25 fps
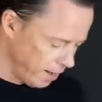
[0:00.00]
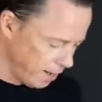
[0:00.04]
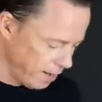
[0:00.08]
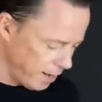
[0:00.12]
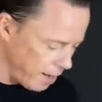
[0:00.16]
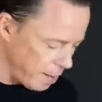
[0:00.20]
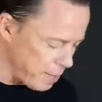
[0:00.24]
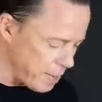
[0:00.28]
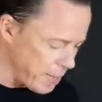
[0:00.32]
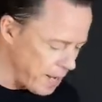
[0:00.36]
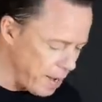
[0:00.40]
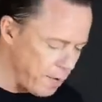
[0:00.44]

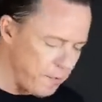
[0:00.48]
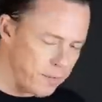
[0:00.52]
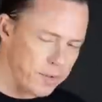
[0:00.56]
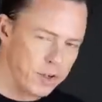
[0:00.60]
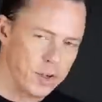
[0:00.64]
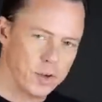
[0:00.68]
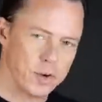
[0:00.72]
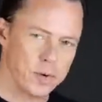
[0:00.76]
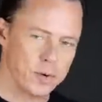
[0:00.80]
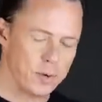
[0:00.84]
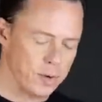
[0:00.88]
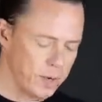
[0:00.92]
Let me give
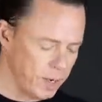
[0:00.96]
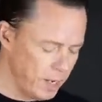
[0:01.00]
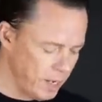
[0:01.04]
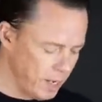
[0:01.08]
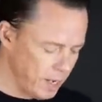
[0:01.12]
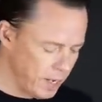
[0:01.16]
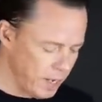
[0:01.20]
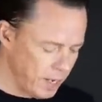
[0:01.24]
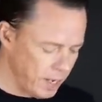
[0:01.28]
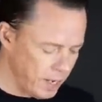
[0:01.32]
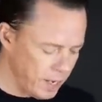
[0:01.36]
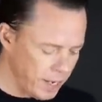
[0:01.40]
you
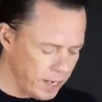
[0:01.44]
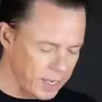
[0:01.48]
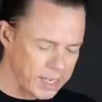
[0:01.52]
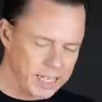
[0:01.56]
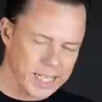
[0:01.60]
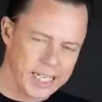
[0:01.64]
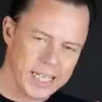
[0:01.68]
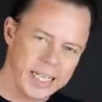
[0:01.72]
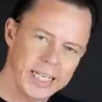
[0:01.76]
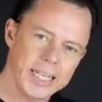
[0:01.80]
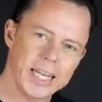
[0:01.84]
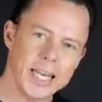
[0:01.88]
a
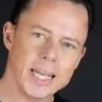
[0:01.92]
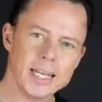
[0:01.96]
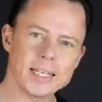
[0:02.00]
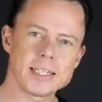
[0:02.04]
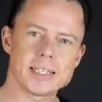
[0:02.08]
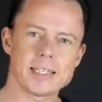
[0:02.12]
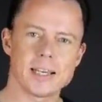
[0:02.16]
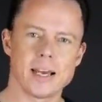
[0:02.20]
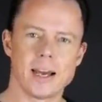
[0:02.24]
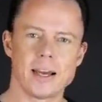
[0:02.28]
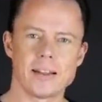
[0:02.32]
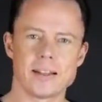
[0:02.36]
key
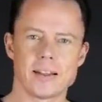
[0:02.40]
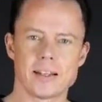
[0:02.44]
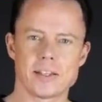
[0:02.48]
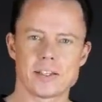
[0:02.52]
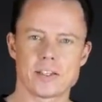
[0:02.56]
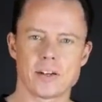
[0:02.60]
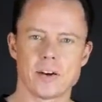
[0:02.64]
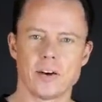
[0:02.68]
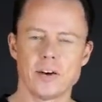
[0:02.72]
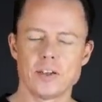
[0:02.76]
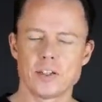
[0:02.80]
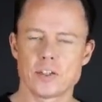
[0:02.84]
insight
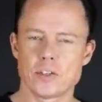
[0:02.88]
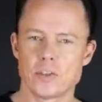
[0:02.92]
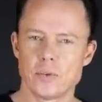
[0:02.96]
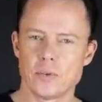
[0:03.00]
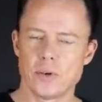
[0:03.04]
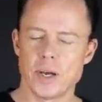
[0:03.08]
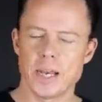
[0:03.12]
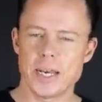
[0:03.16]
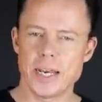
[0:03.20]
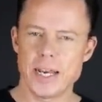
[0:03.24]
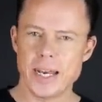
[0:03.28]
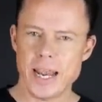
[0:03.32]
that's going
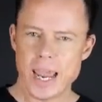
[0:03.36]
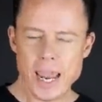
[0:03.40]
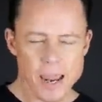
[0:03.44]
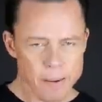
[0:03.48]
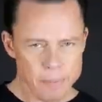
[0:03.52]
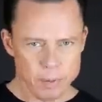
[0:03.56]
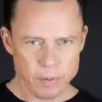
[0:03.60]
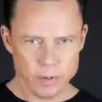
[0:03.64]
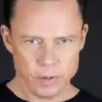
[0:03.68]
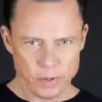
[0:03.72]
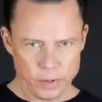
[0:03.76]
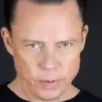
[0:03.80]
to
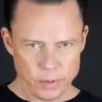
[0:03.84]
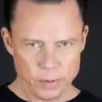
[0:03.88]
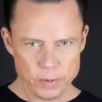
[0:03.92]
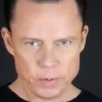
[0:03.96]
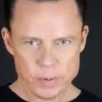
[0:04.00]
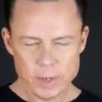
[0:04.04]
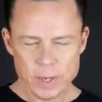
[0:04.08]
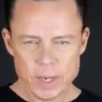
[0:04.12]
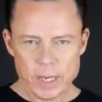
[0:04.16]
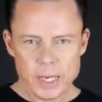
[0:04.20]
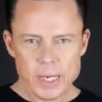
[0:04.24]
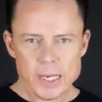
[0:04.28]
enable
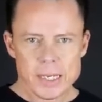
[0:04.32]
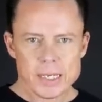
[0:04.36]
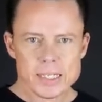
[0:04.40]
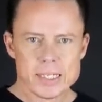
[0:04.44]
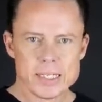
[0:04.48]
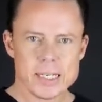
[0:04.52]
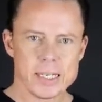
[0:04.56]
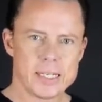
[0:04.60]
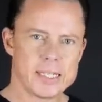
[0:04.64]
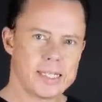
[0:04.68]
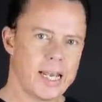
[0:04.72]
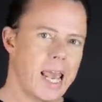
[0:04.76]
you
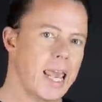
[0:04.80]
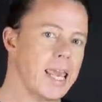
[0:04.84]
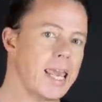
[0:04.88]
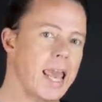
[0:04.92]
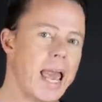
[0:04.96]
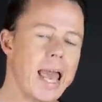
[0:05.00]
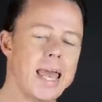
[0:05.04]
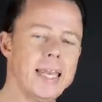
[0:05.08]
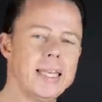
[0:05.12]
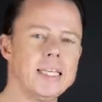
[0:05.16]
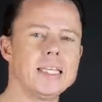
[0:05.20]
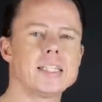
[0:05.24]
to take
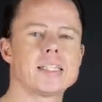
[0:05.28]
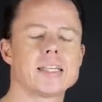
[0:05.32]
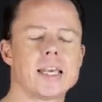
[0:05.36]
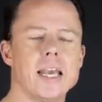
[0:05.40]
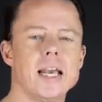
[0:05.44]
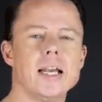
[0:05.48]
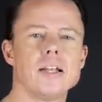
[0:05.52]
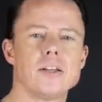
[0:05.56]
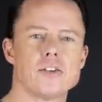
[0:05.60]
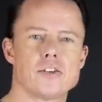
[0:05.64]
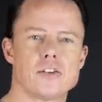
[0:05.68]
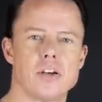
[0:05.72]
any
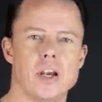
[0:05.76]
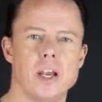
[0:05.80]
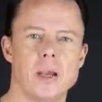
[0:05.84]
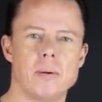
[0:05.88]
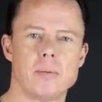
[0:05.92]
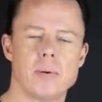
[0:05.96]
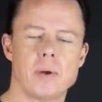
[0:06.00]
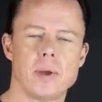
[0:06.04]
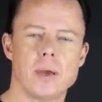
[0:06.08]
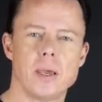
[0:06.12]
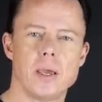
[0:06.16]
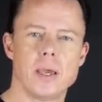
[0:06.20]
scale
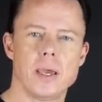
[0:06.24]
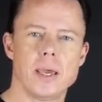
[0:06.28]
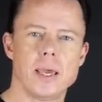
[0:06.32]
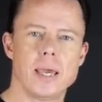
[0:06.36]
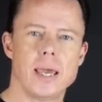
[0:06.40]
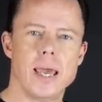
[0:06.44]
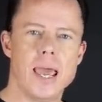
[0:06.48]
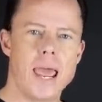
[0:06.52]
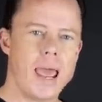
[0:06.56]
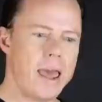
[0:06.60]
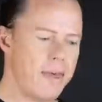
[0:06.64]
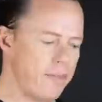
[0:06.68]
shape
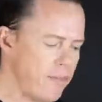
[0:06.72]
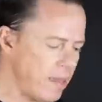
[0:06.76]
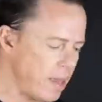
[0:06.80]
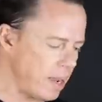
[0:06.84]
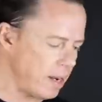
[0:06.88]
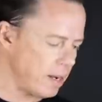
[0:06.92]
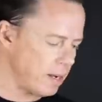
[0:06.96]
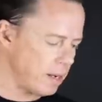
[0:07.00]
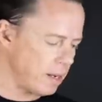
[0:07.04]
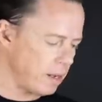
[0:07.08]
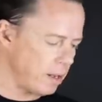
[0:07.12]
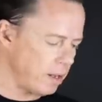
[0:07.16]
and
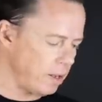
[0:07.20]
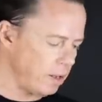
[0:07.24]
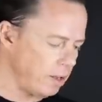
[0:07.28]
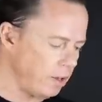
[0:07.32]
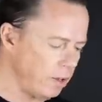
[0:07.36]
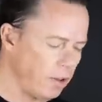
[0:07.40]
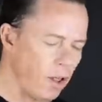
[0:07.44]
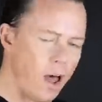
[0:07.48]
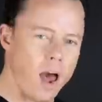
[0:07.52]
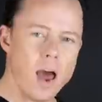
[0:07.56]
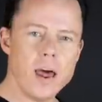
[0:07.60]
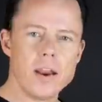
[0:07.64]
then
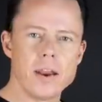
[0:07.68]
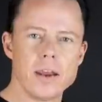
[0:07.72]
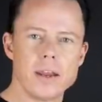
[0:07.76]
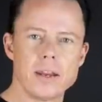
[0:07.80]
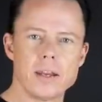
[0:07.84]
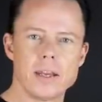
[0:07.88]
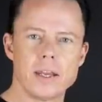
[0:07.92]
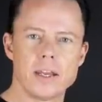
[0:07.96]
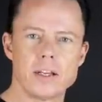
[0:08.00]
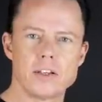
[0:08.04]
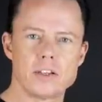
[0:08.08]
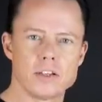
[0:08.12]
learn
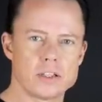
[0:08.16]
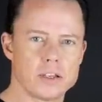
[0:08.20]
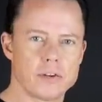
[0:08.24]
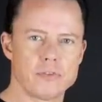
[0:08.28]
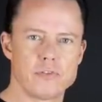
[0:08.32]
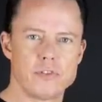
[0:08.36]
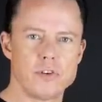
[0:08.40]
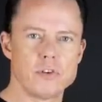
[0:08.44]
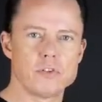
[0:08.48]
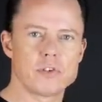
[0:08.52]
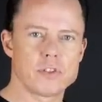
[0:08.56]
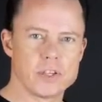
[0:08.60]
it in just a
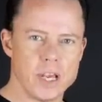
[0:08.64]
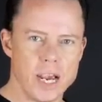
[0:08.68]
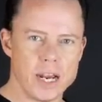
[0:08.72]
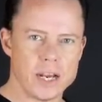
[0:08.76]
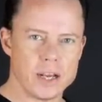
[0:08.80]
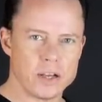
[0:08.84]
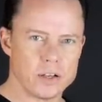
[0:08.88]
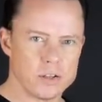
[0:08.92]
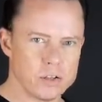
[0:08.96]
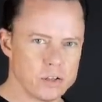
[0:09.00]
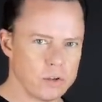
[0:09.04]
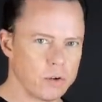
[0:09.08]
few
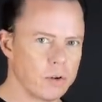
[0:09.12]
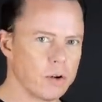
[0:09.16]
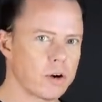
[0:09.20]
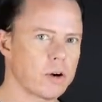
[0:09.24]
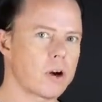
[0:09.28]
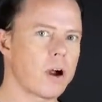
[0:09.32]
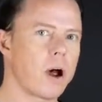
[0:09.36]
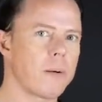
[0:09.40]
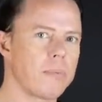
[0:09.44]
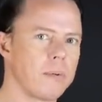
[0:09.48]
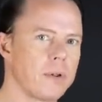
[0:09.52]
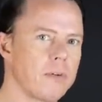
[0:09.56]
seconds or a
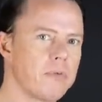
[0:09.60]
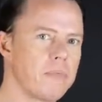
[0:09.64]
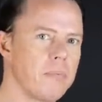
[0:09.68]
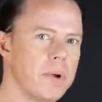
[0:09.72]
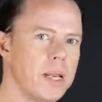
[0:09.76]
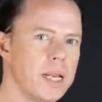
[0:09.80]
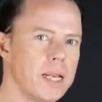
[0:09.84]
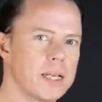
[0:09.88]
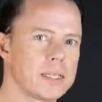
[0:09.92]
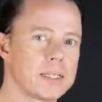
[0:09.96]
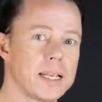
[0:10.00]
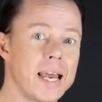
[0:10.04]
couple of
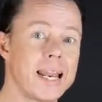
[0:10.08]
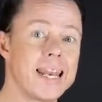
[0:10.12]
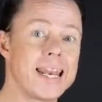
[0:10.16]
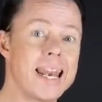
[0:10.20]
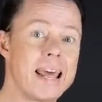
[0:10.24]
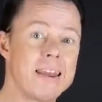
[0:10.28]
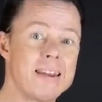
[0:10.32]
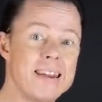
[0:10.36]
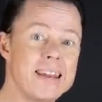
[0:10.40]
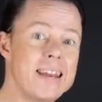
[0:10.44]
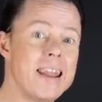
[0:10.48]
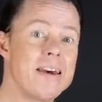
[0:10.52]
minutes and
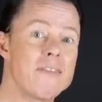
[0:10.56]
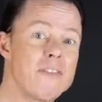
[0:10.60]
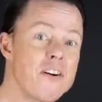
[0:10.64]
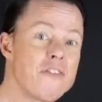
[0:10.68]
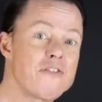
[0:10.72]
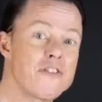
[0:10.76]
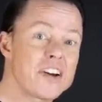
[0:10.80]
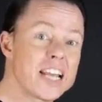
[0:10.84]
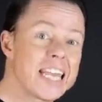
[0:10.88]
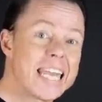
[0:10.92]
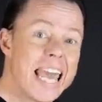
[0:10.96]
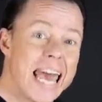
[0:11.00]
then never
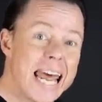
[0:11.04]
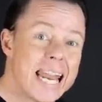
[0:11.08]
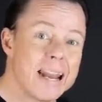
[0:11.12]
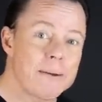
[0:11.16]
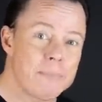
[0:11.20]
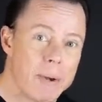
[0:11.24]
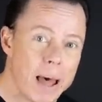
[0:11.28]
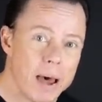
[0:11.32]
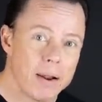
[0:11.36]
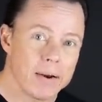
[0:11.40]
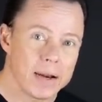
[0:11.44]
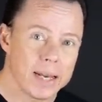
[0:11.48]
forget
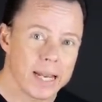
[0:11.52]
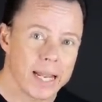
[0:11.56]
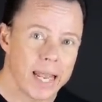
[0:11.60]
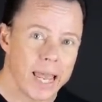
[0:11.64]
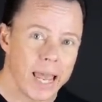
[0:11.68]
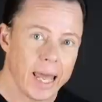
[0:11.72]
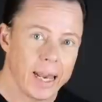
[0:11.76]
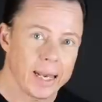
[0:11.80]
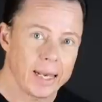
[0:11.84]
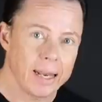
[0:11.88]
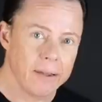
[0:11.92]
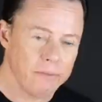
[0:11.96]
about it
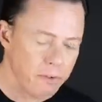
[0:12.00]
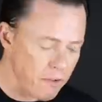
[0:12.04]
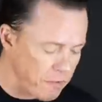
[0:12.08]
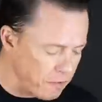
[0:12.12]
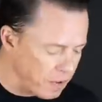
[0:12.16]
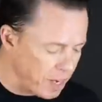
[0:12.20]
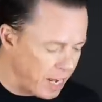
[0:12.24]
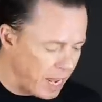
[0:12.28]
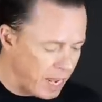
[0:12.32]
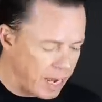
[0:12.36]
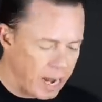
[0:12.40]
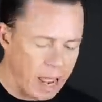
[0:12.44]
again. Never
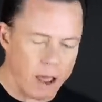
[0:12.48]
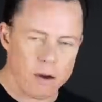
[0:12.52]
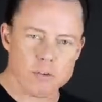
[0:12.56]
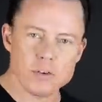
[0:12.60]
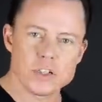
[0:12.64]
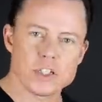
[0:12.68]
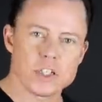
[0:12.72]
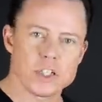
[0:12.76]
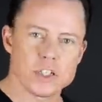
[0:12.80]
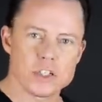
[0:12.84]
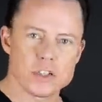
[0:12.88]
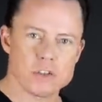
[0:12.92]
forget how
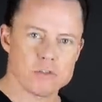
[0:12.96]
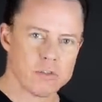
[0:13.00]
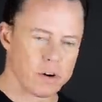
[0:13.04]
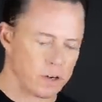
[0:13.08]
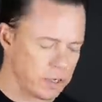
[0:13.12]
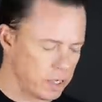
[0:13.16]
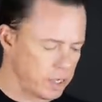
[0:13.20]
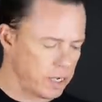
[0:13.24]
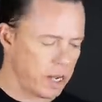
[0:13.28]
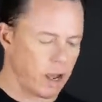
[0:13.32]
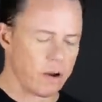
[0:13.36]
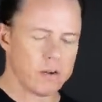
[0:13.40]
it's
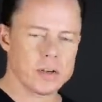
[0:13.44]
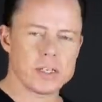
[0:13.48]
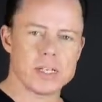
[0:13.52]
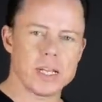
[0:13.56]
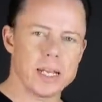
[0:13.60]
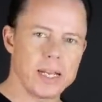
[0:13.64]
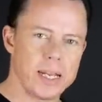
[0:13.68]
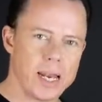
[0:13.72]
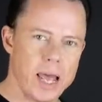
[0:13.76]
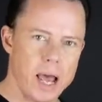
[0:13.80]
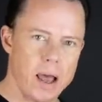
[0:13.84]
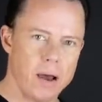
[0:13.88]
constructed, how it's
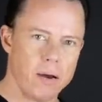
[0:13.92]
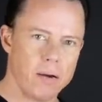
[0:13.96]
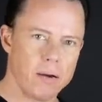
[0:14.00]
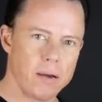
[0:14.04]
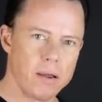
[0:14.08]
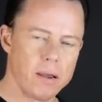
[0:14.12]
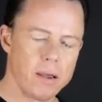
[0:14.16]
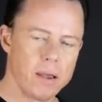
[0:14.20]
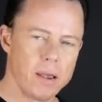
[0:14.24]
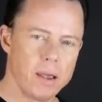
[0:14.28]
laid out.